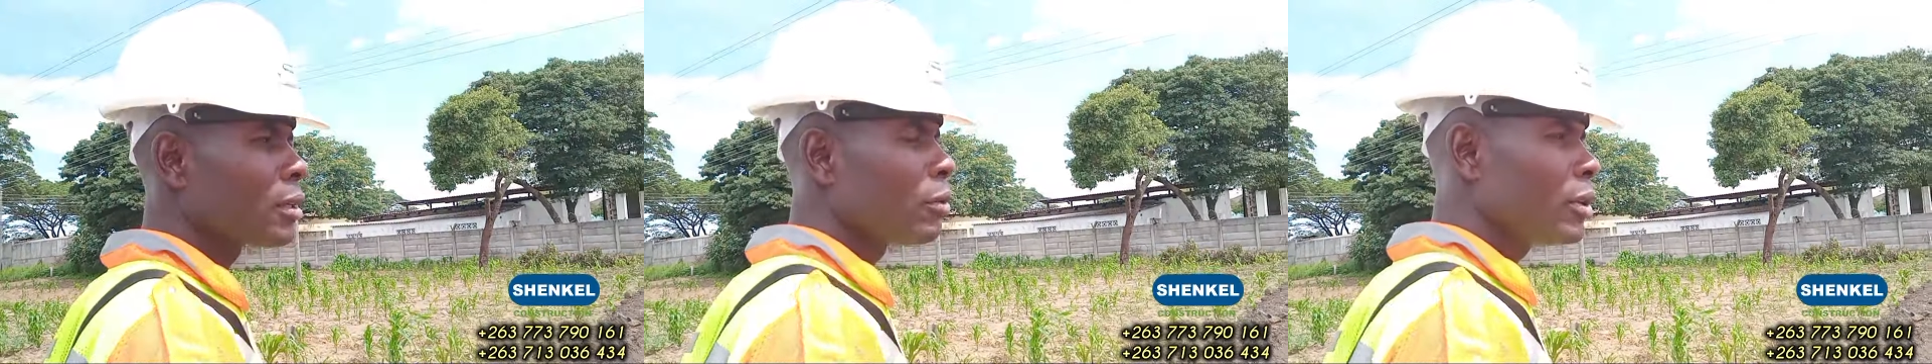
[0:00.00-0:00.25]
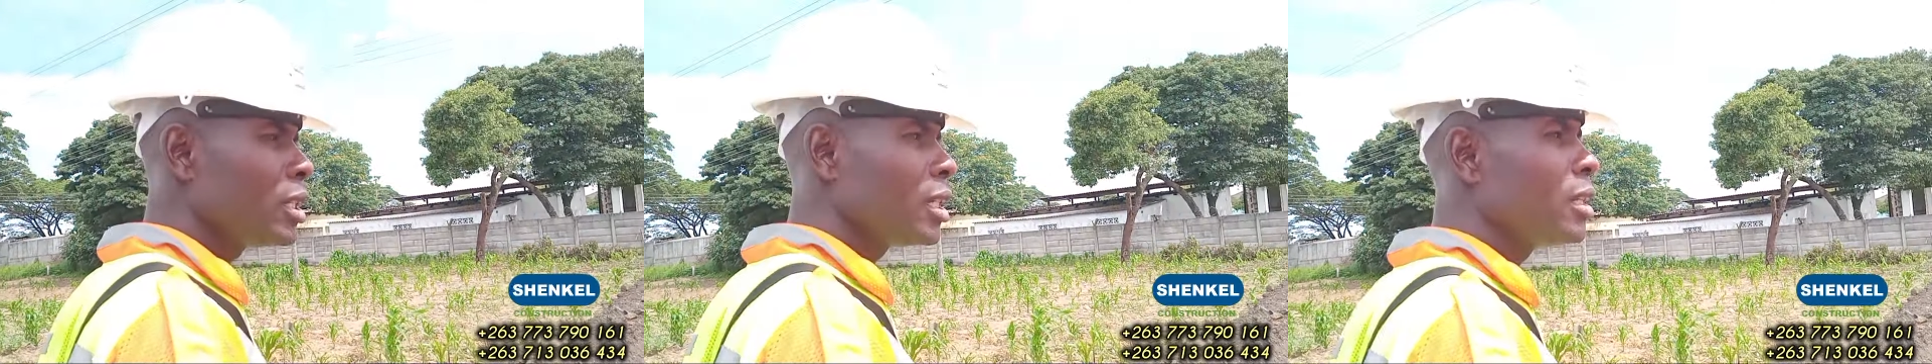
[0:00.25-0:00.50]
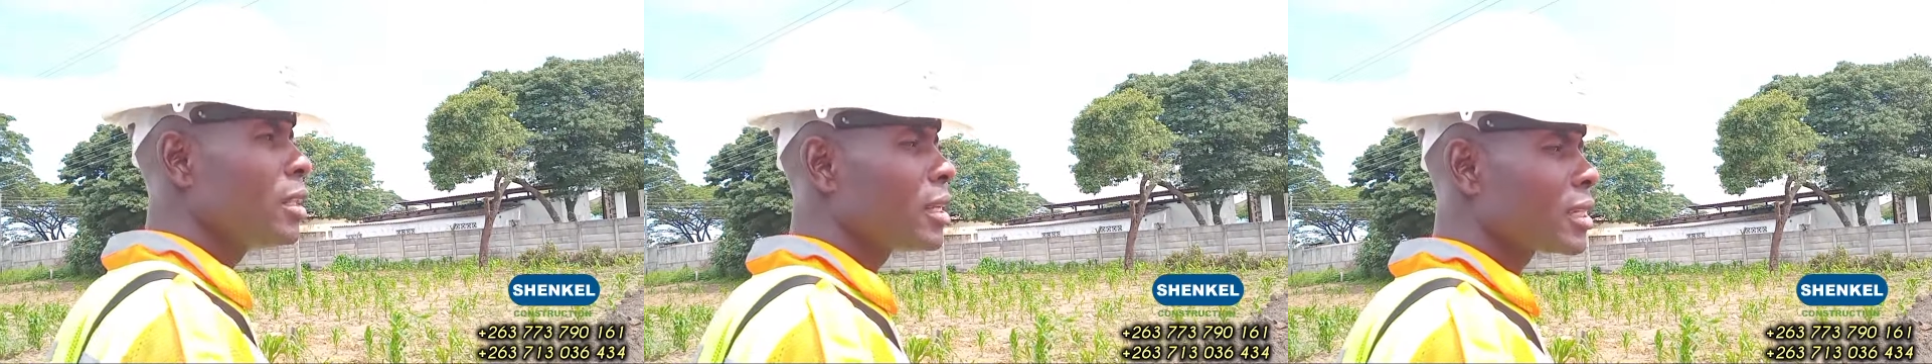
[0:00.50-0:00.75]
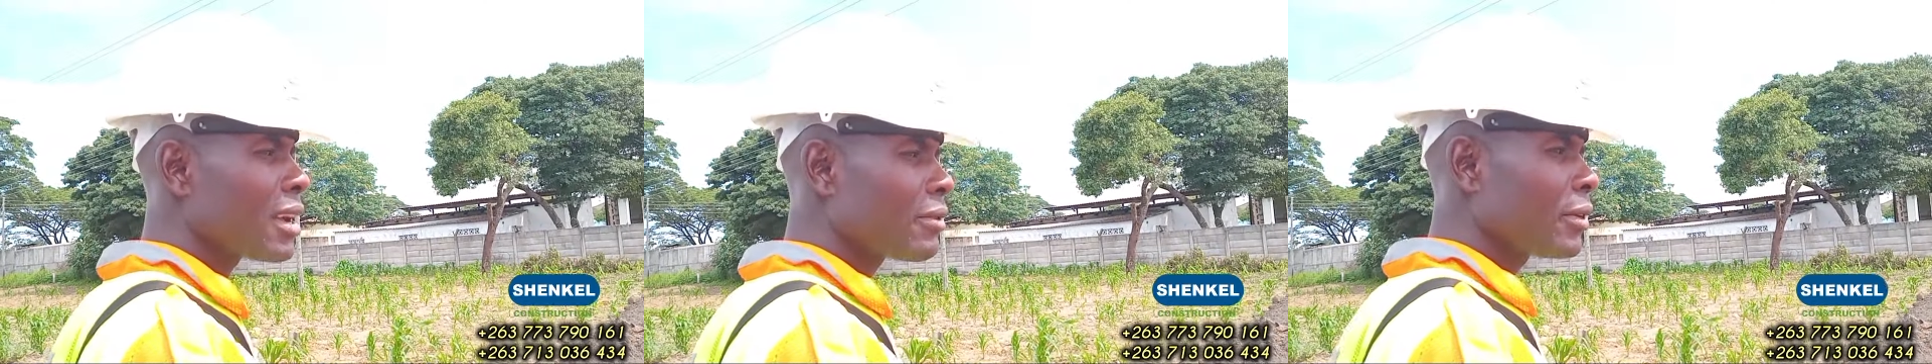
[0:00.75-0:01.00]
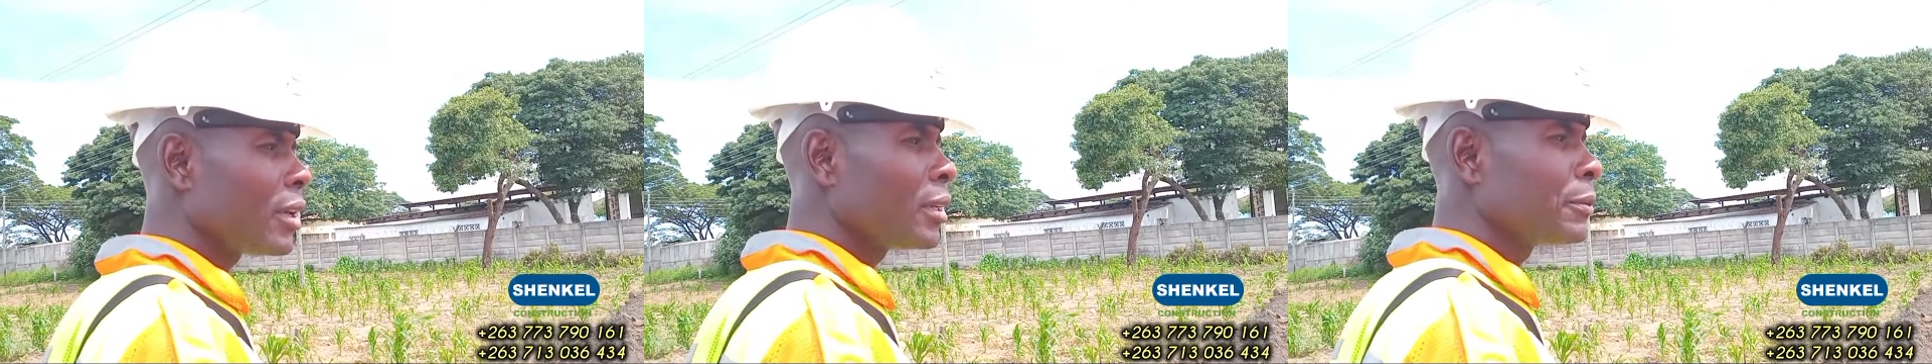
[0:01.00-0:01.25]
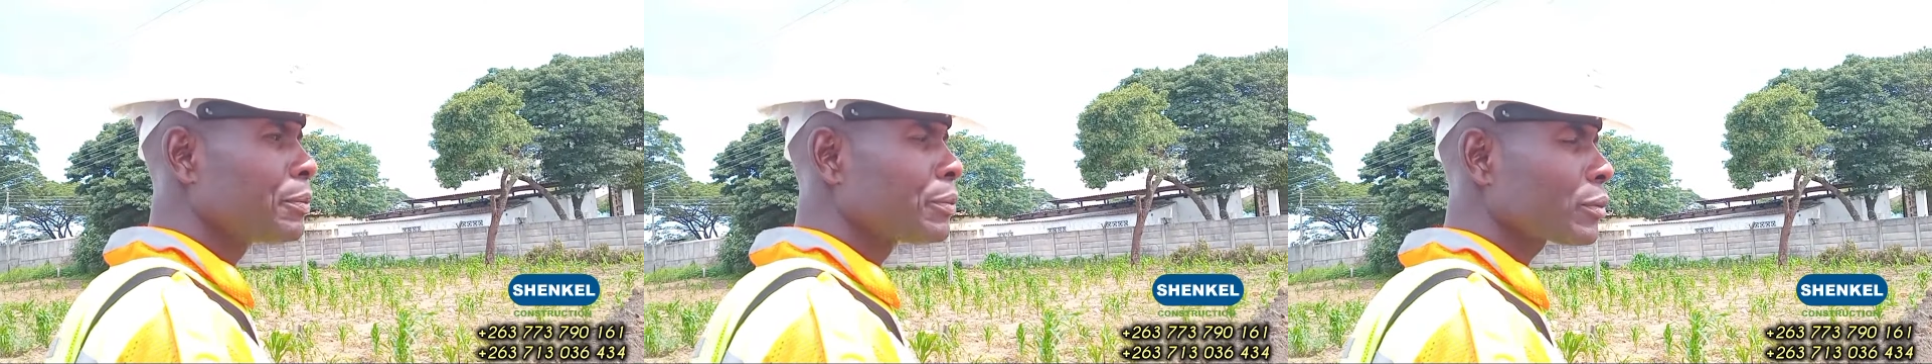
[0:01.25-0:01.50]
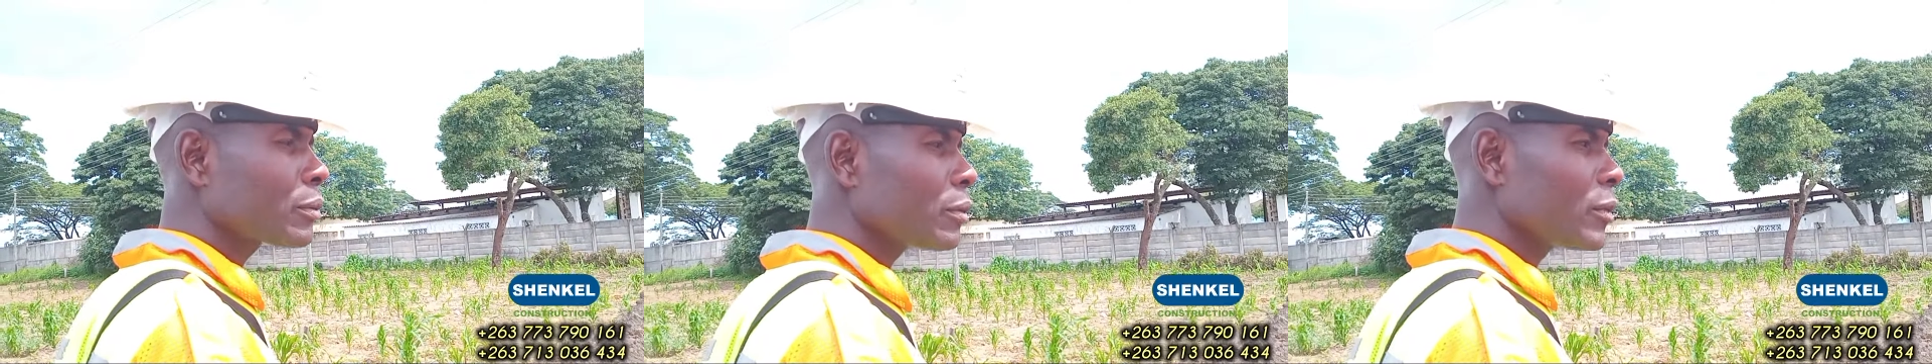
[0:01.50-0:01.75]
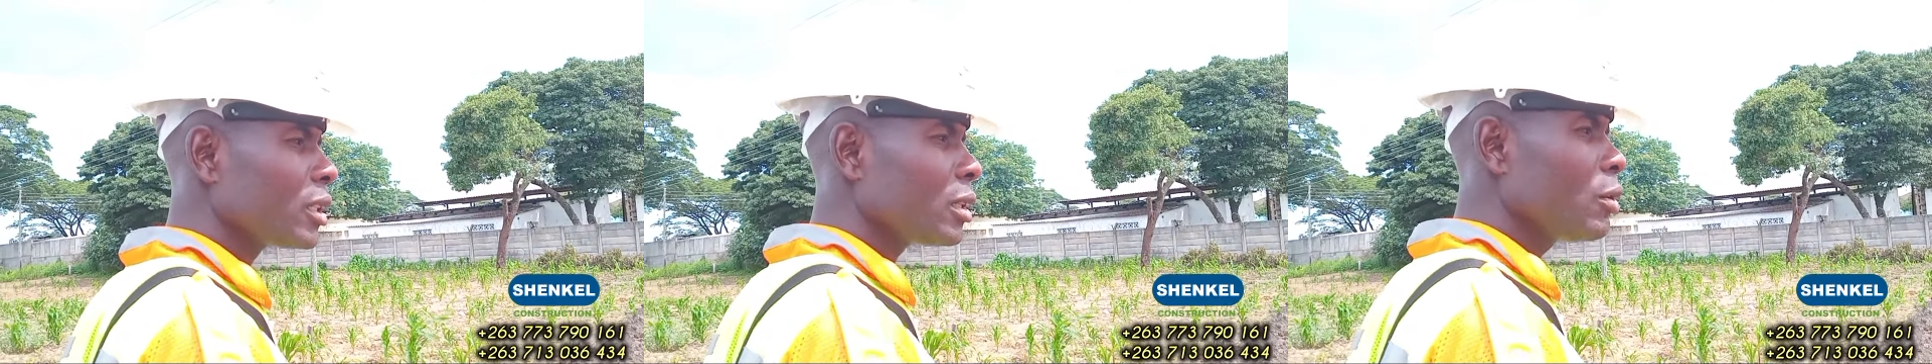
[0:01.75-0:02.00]
we did the survey
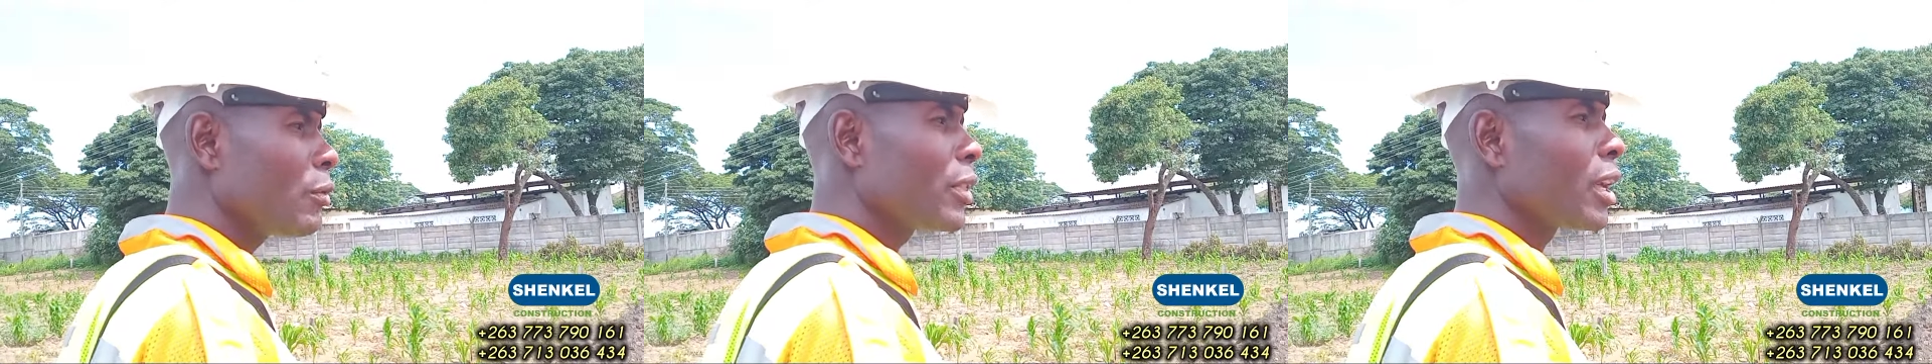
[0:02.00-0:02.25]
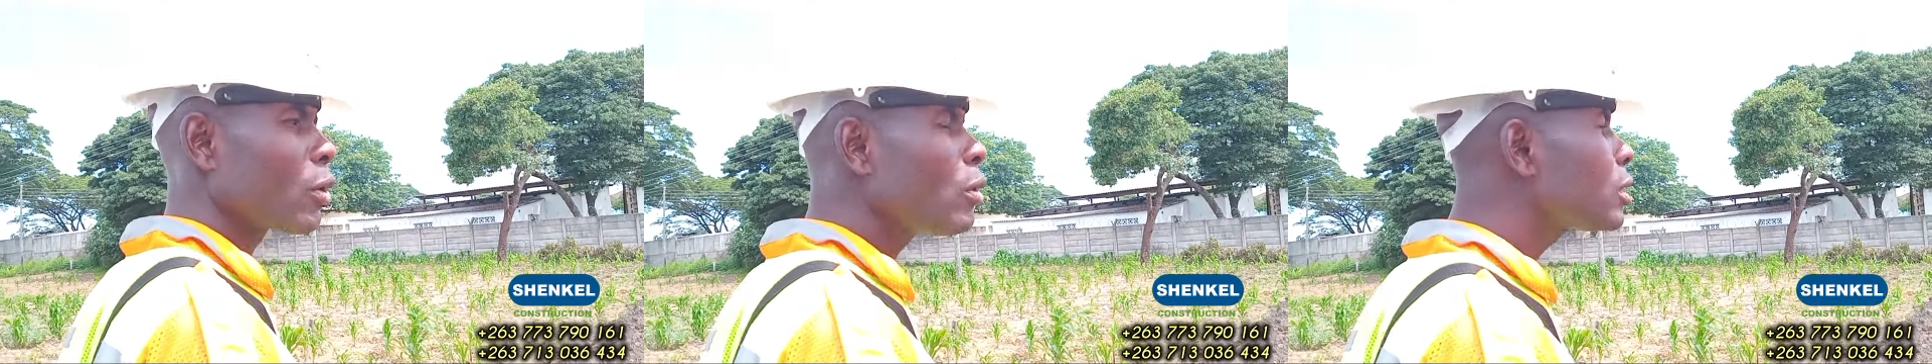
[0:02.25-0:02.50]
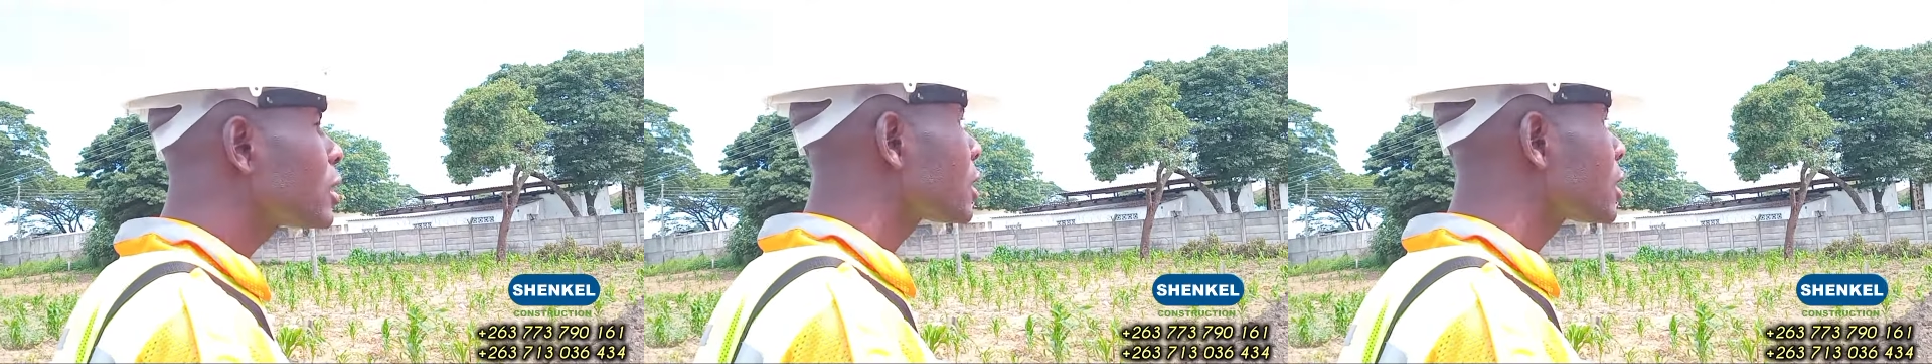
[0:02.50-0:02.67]
of the road.